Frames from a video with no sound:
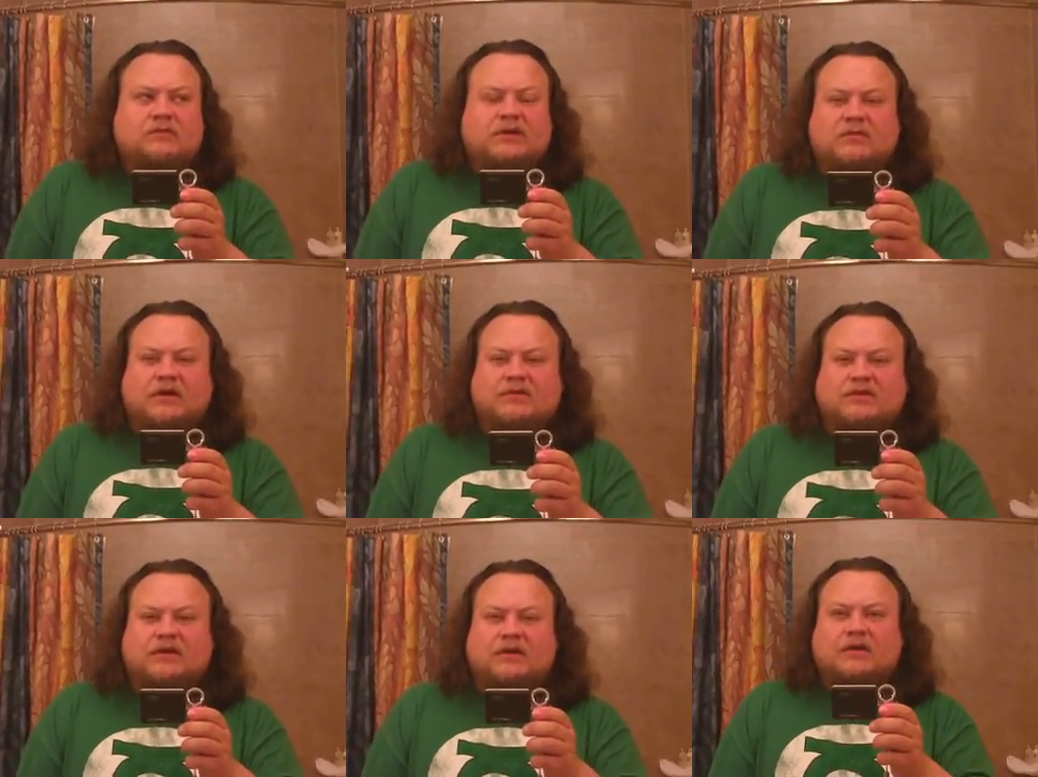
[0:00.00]
We came back
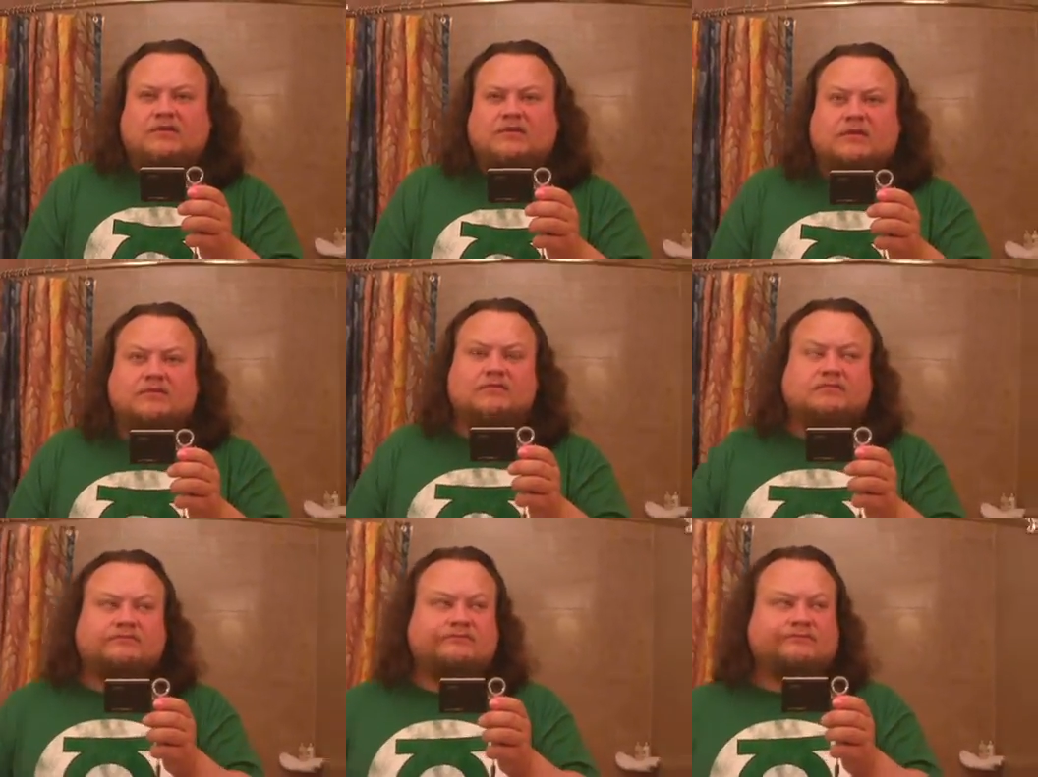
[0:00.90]
outside and
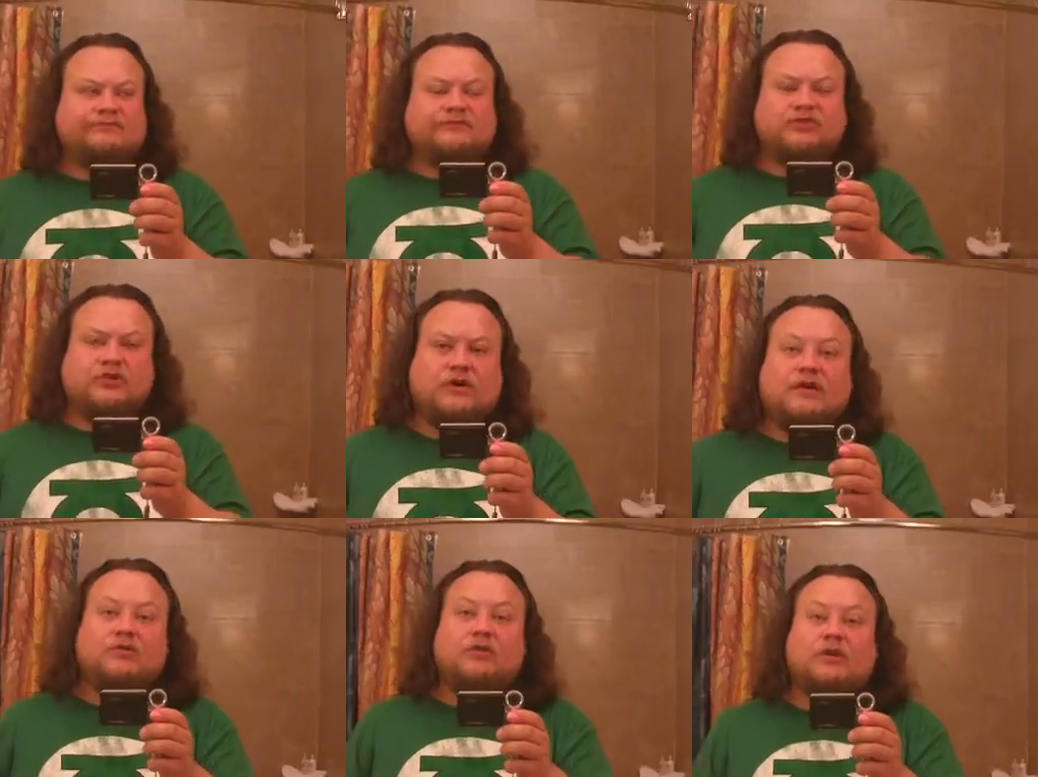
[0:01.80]
some jerk
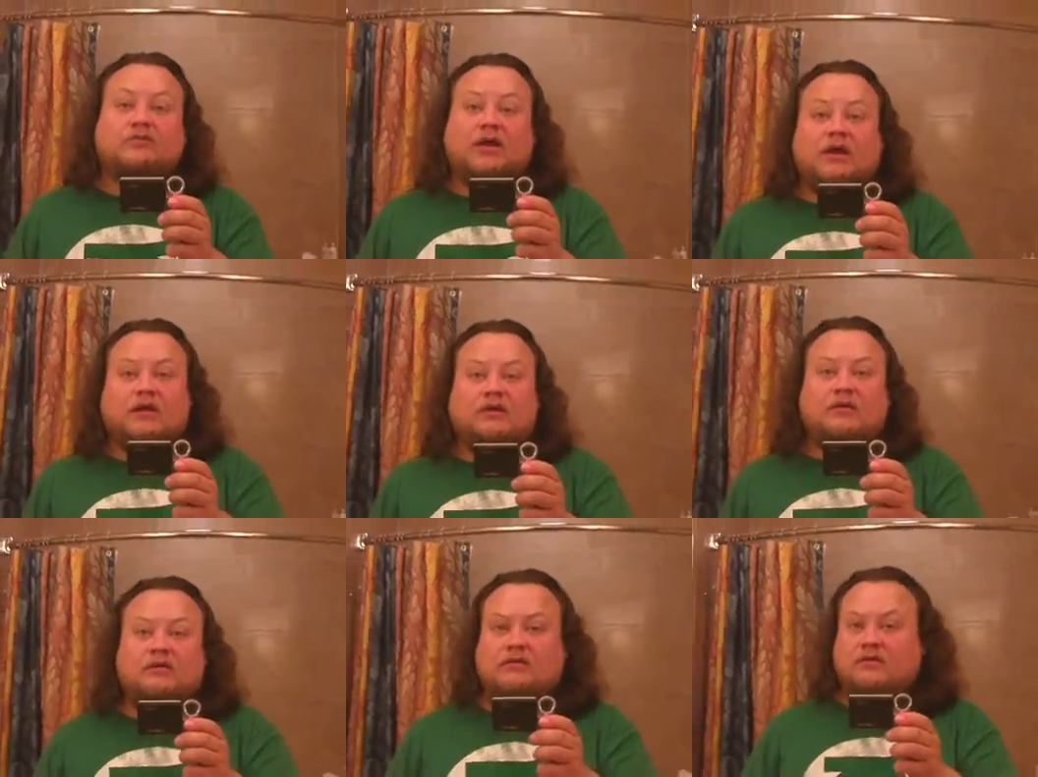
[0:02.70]
had put
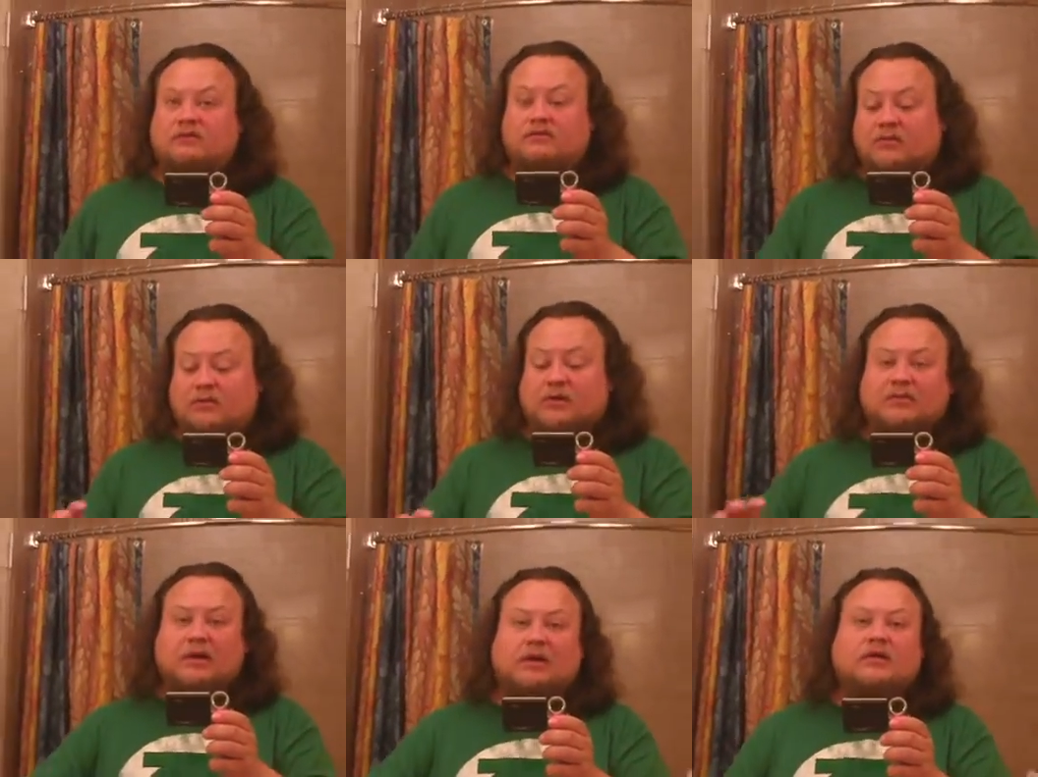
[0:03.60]
a beer
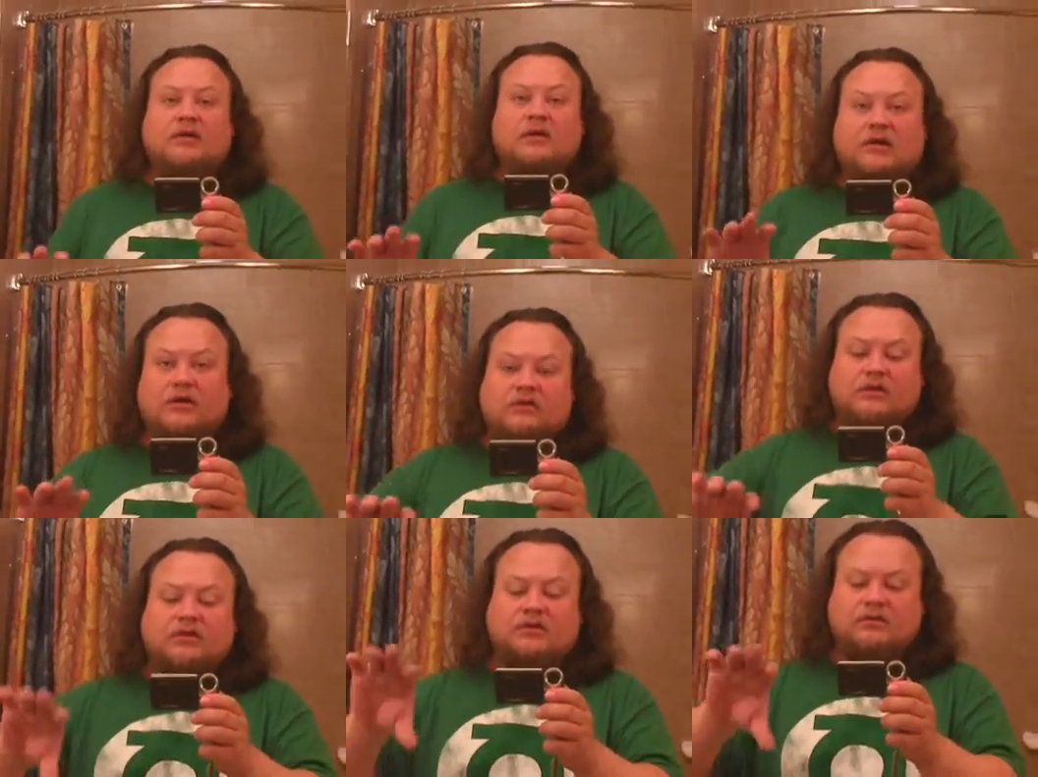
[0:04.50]
bottle
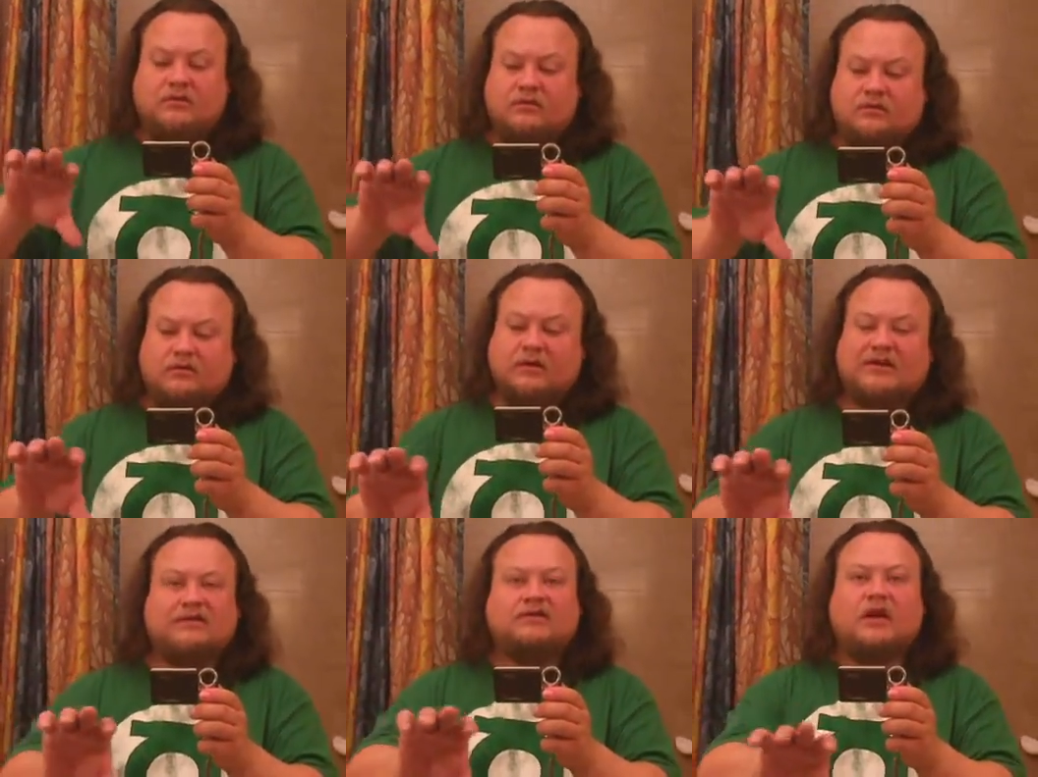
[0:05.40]
underneath
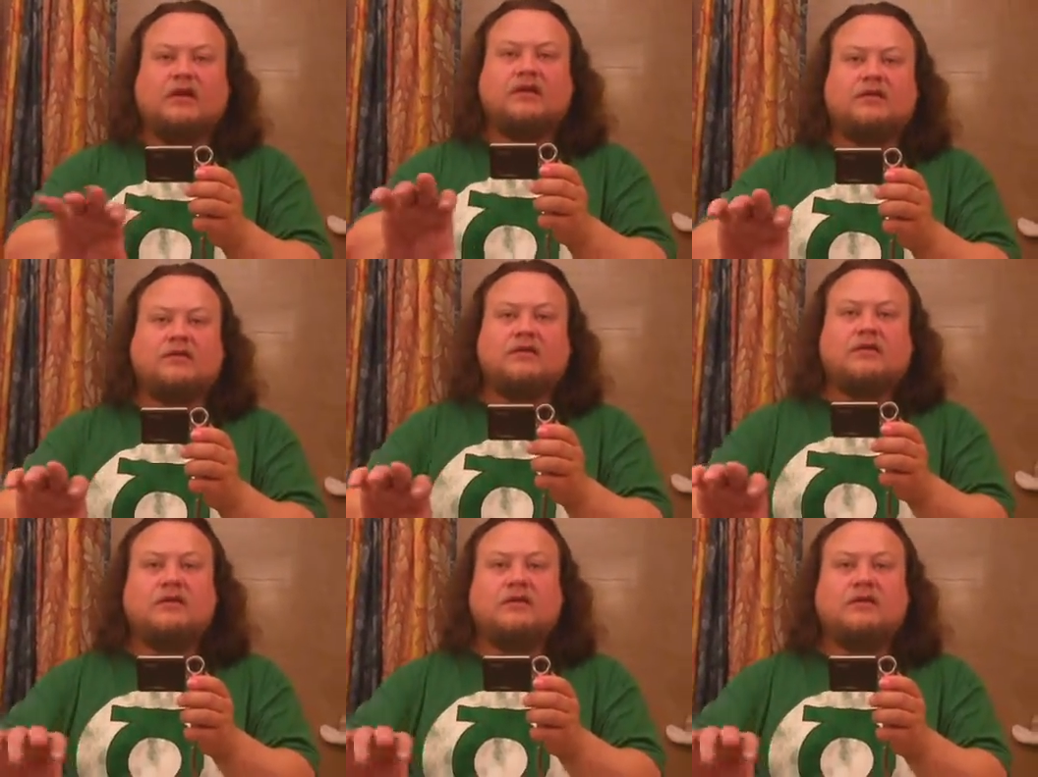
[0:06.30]
Terry's tire.